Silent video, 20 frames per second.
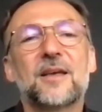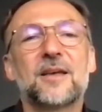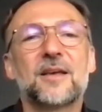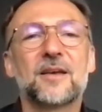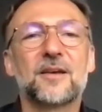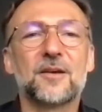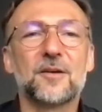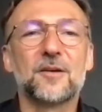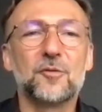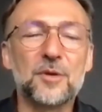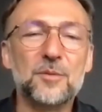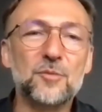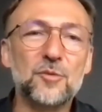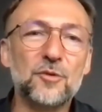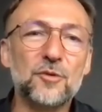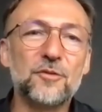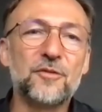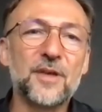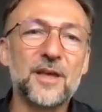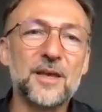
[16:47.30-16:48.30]

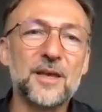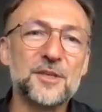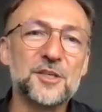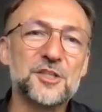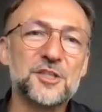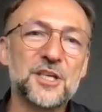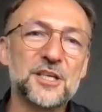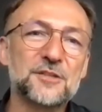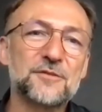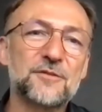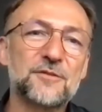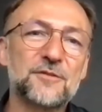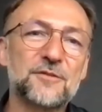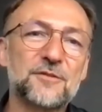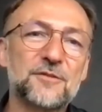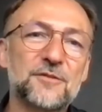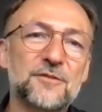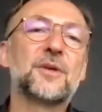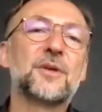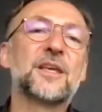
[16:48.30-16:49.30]
remove them and change
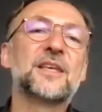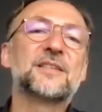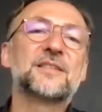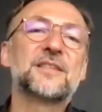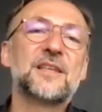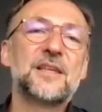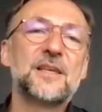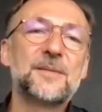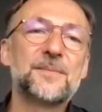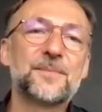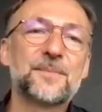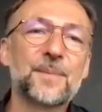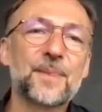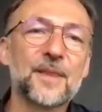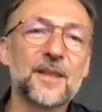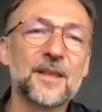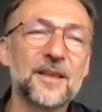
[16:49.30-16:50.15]
them very easily.